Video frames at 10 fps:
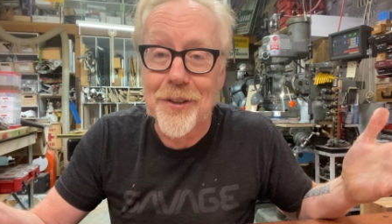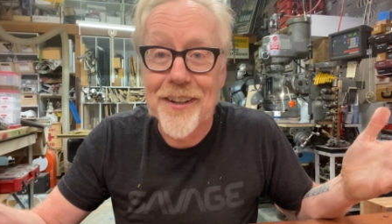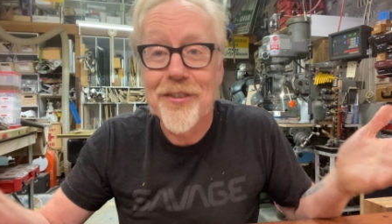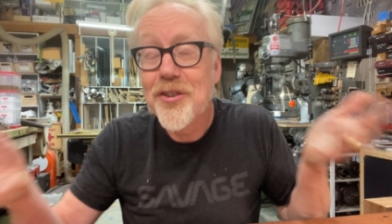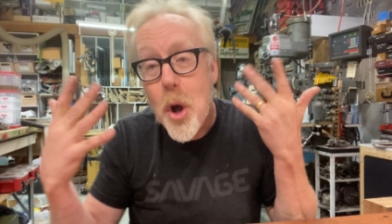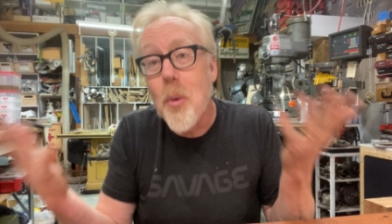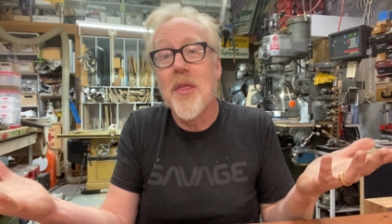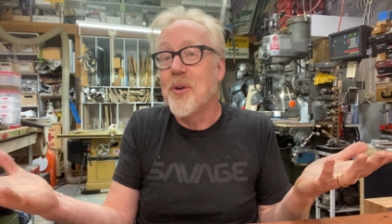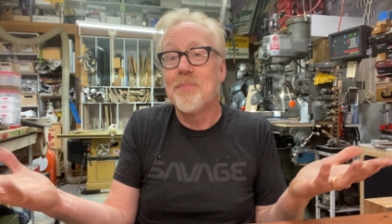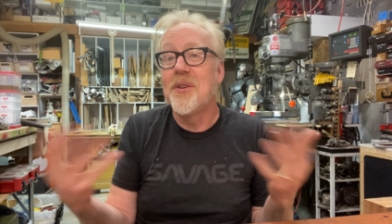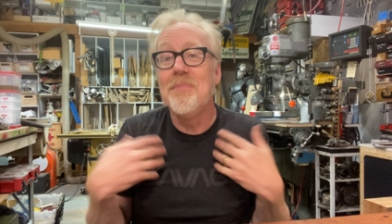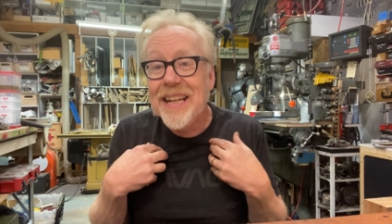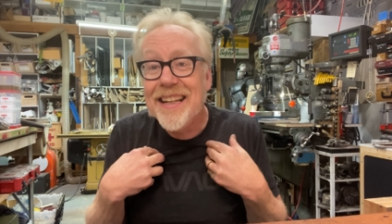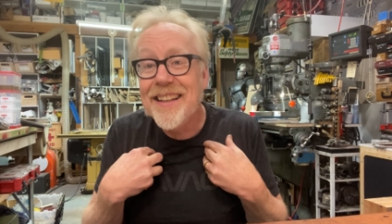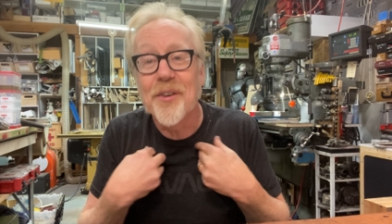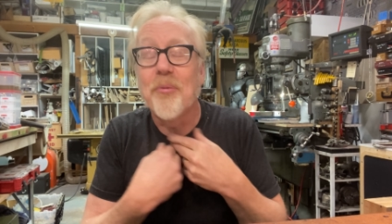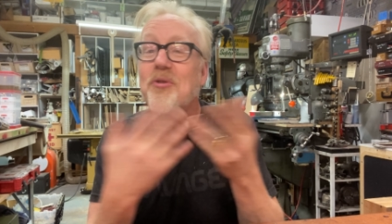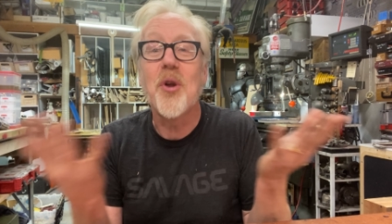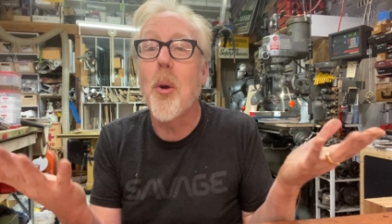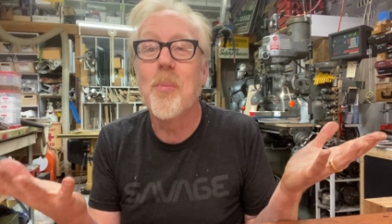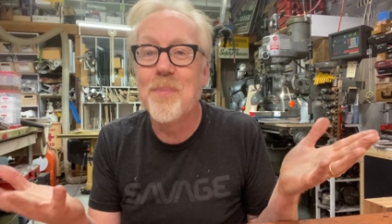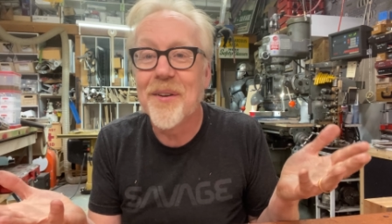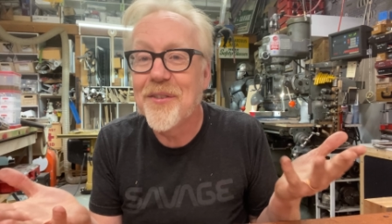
There's no other to me, there's no there,